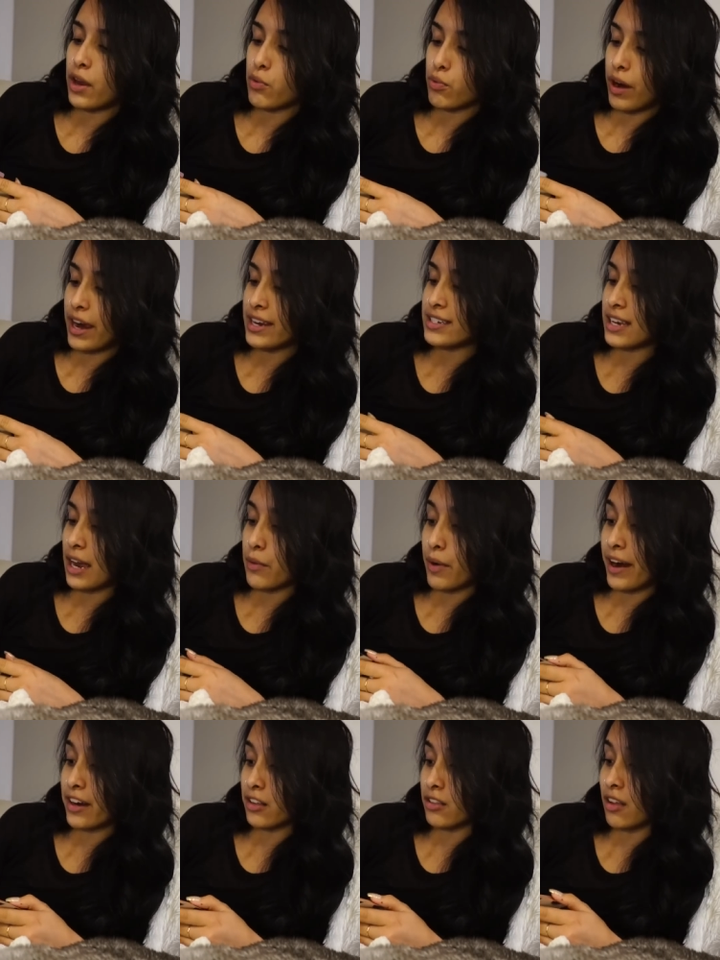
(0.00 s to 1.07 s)
I write, I
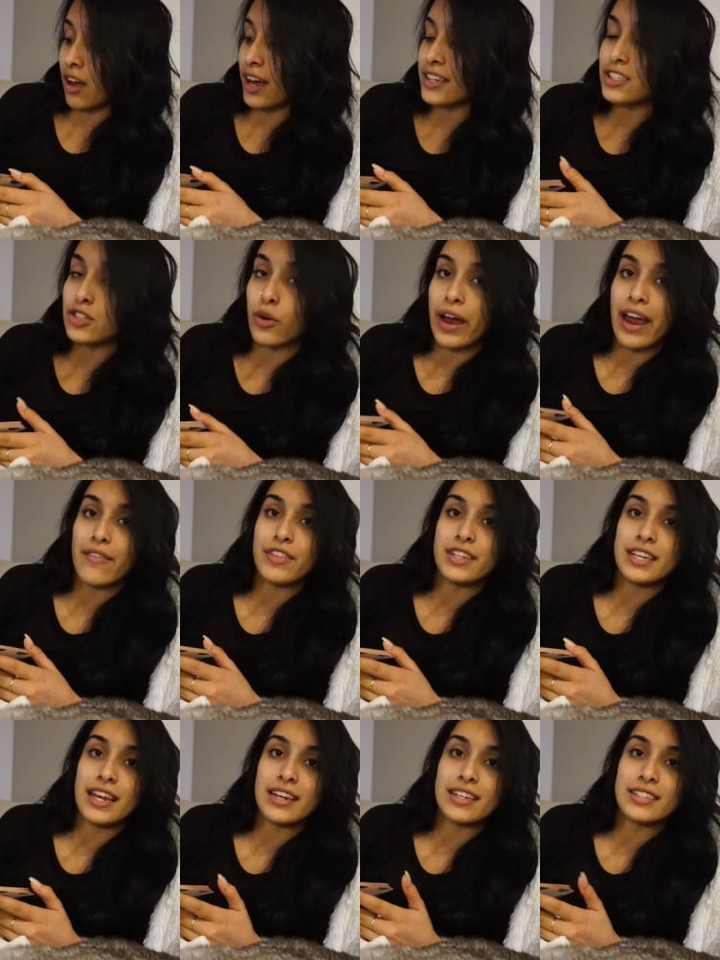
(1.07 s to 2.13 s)
write a lot. So I have the
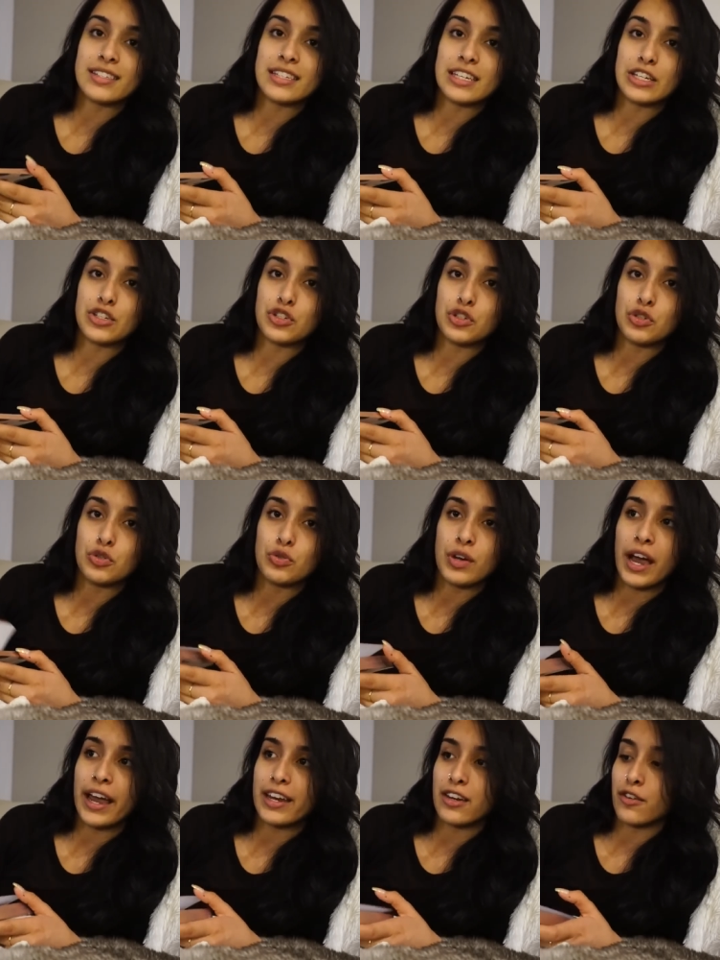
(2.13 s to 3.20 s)
tendency to
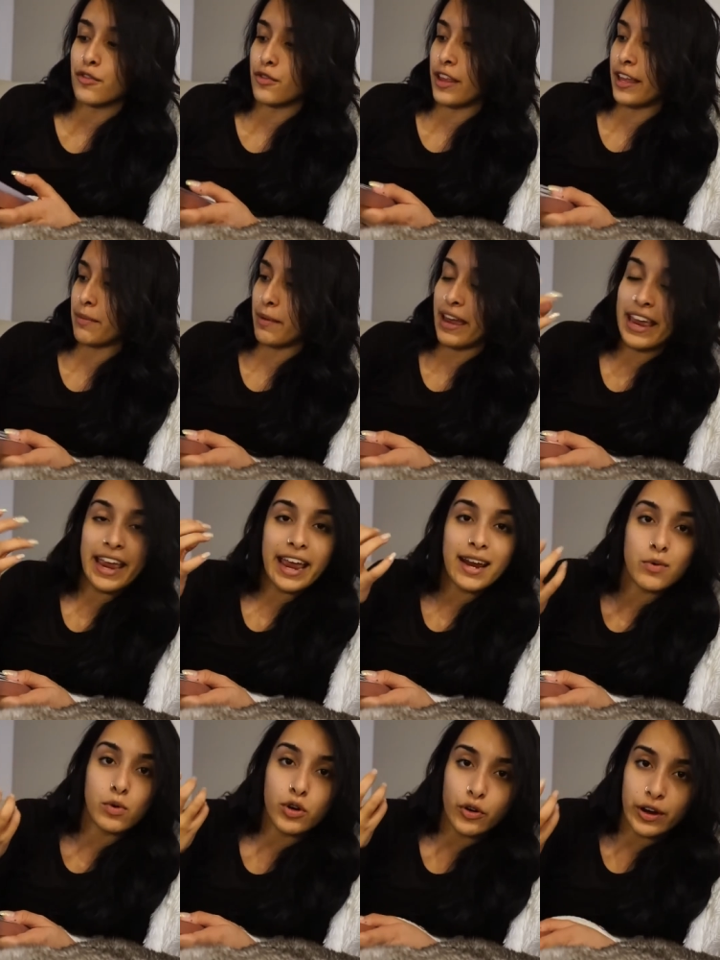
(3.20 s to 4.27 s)
kind of like my
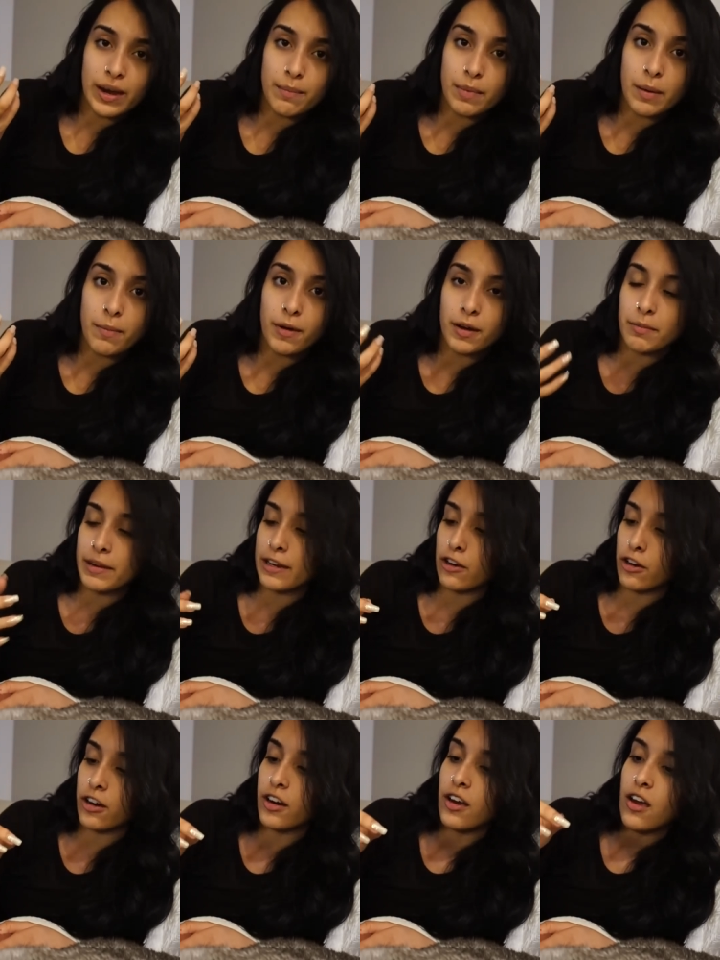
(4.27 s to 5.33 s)
hand will cramp up on me
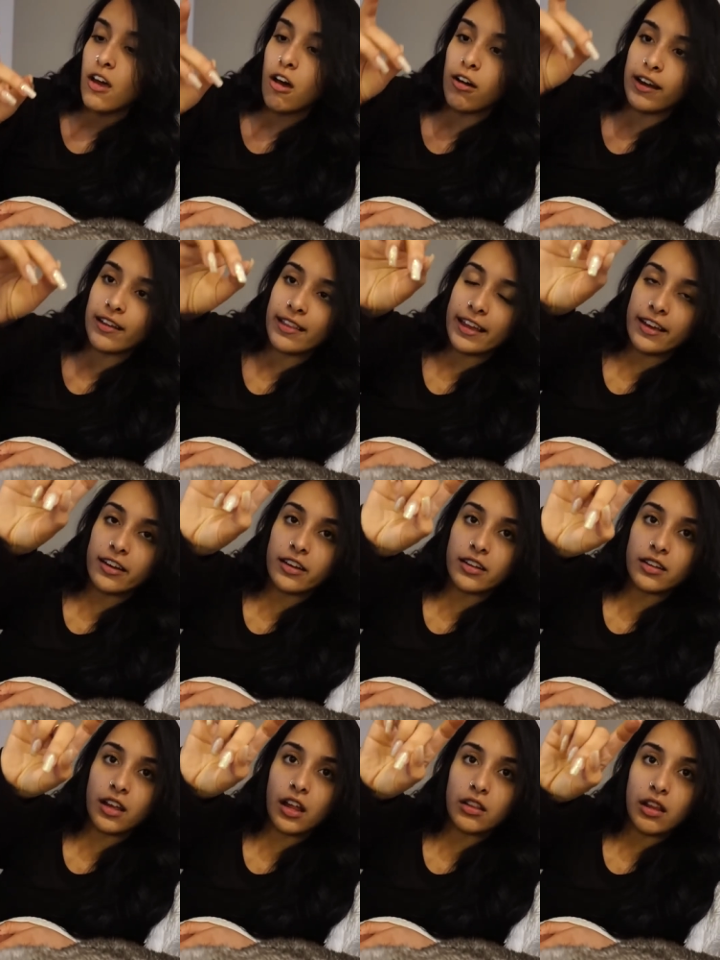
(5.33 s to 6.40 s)
or I'll get like a,
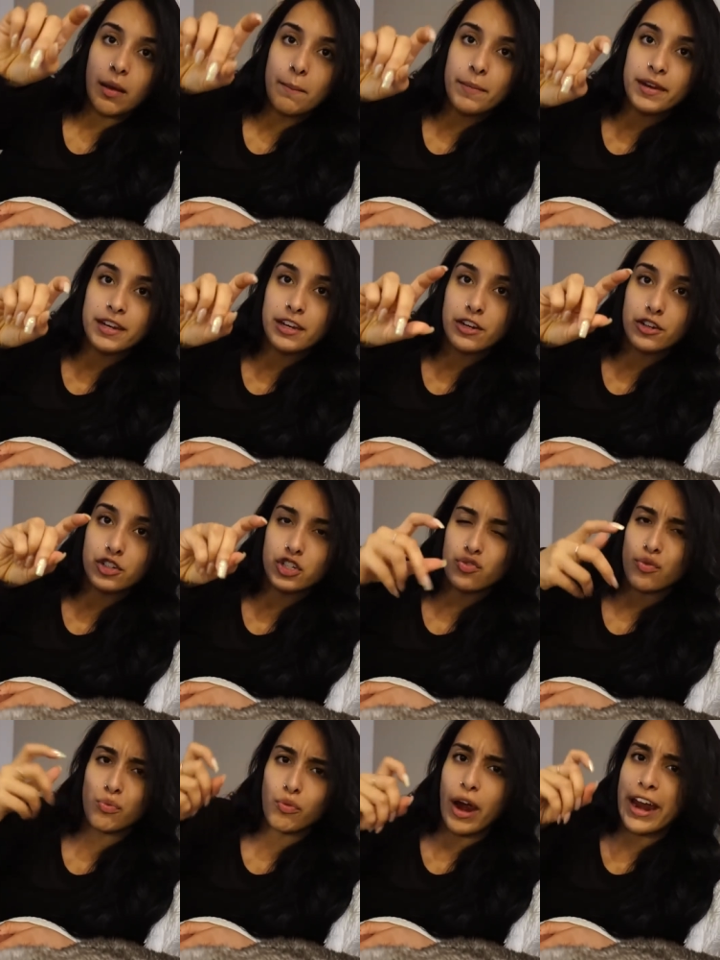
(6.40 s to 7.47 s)
a lump in here just
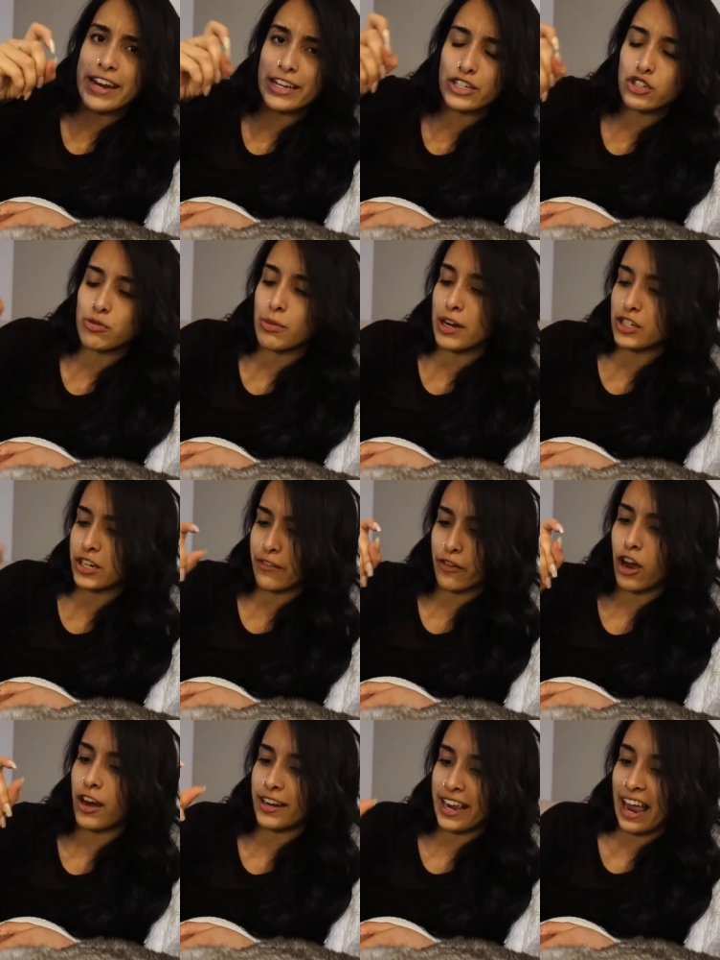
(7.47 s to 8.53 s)
from writing too much. I've
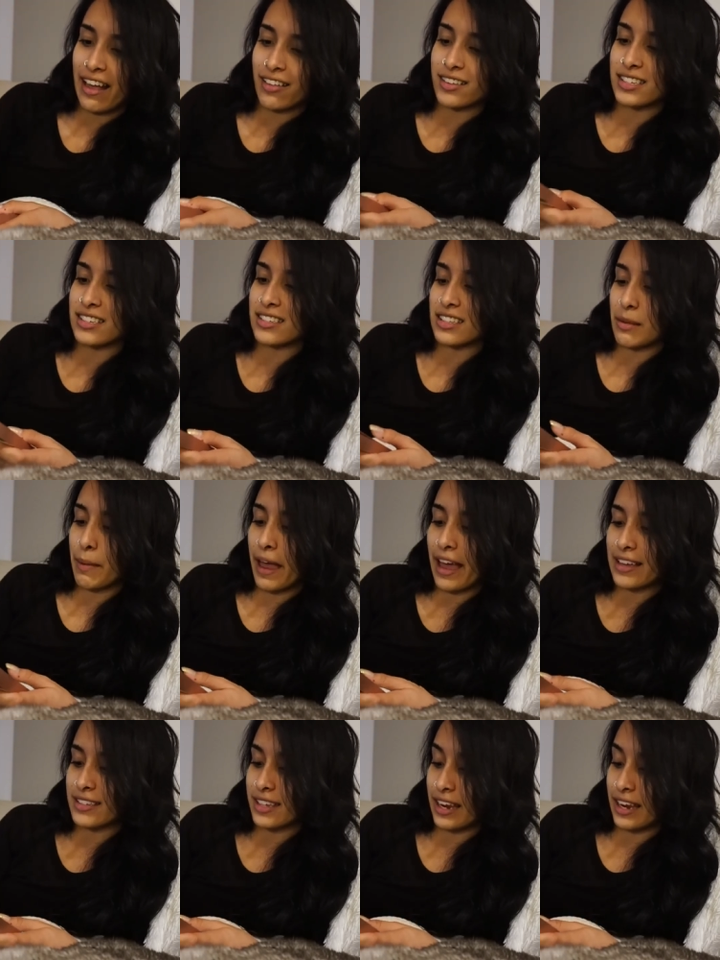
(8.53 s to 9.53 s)
gotten calluses in the past.